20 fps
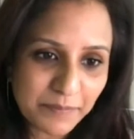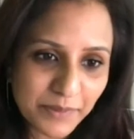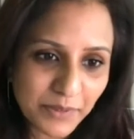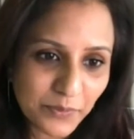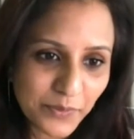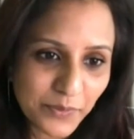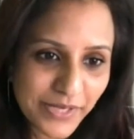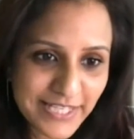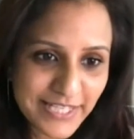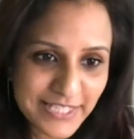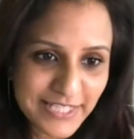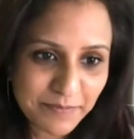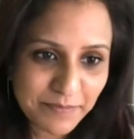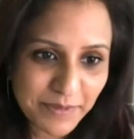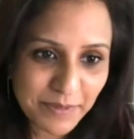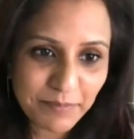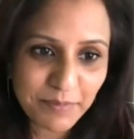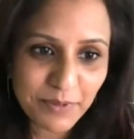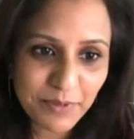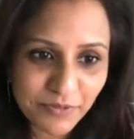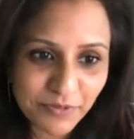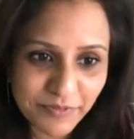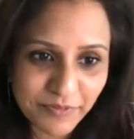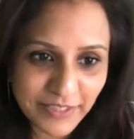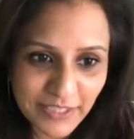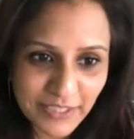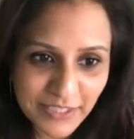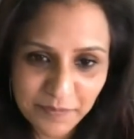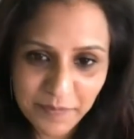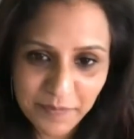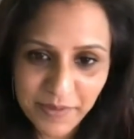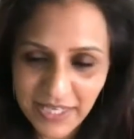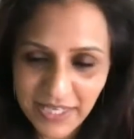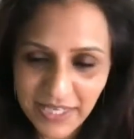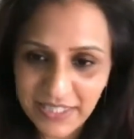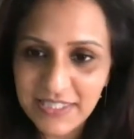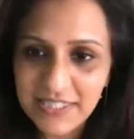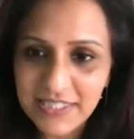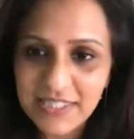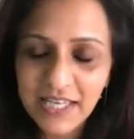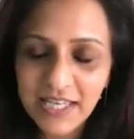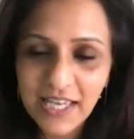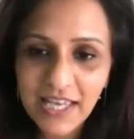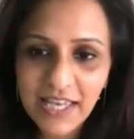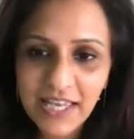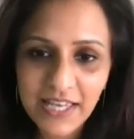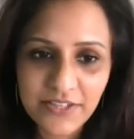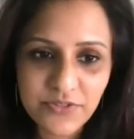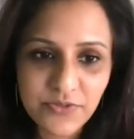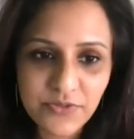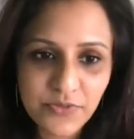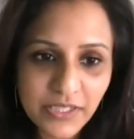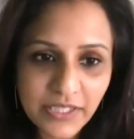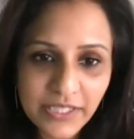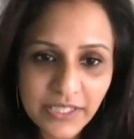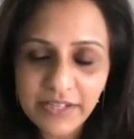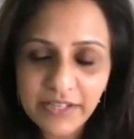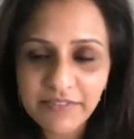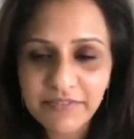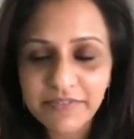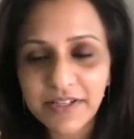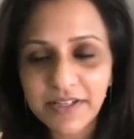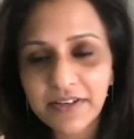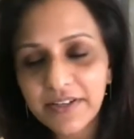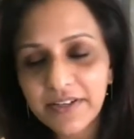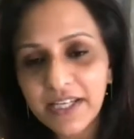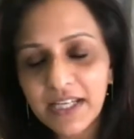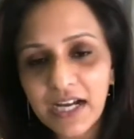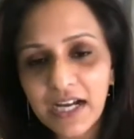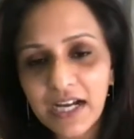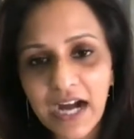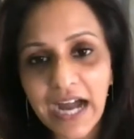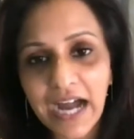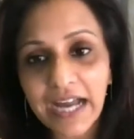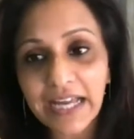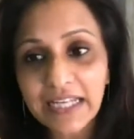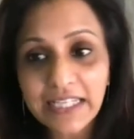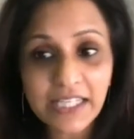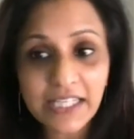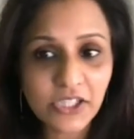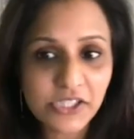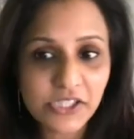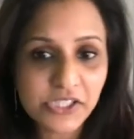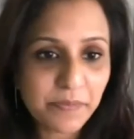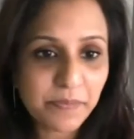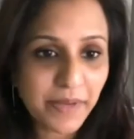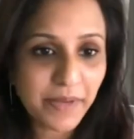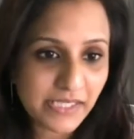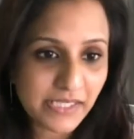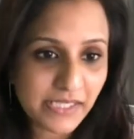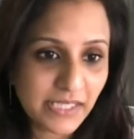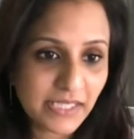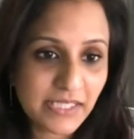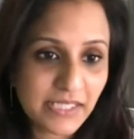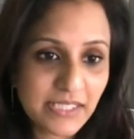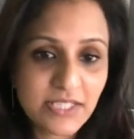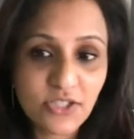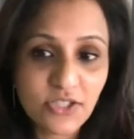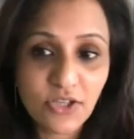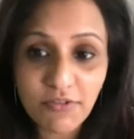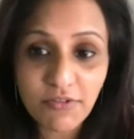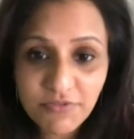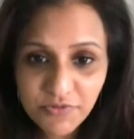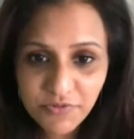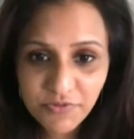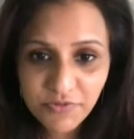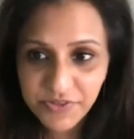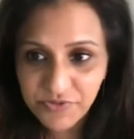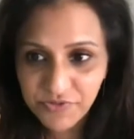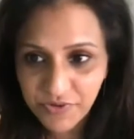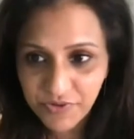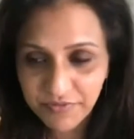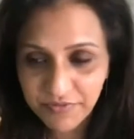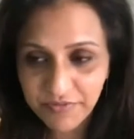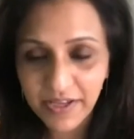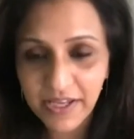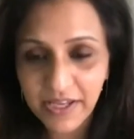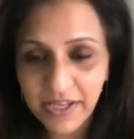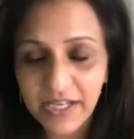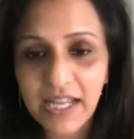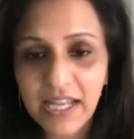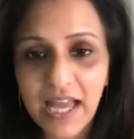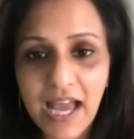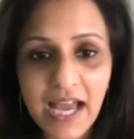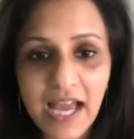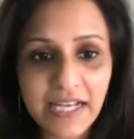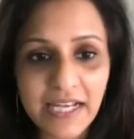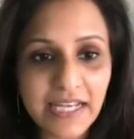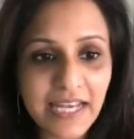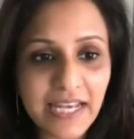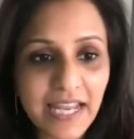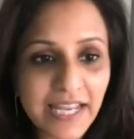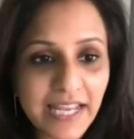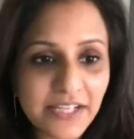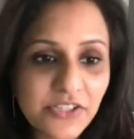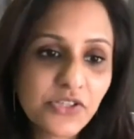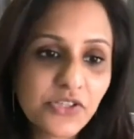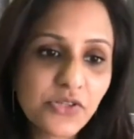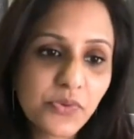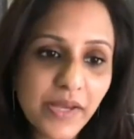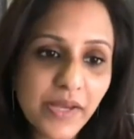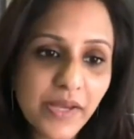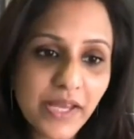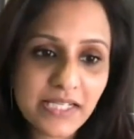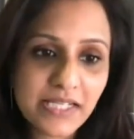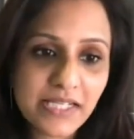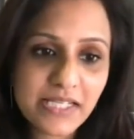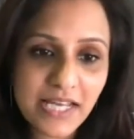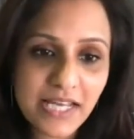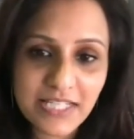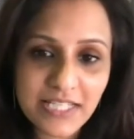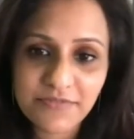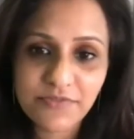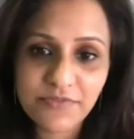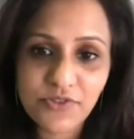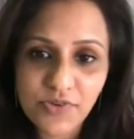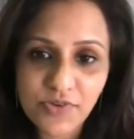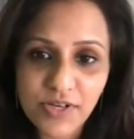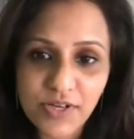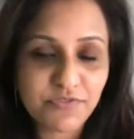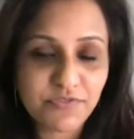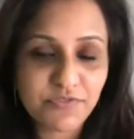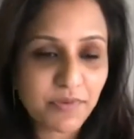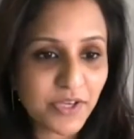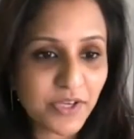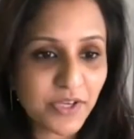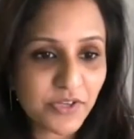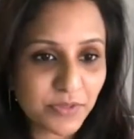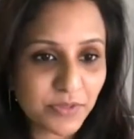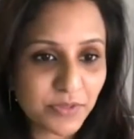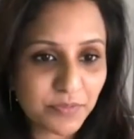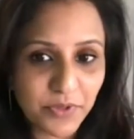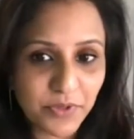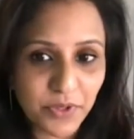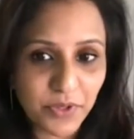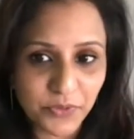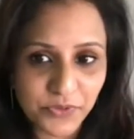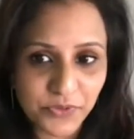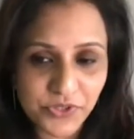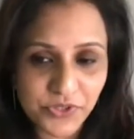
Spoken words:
what SMP Bluefield means. It's really a very highly automated, software-driven, and an end-to-end S4 transformation approach.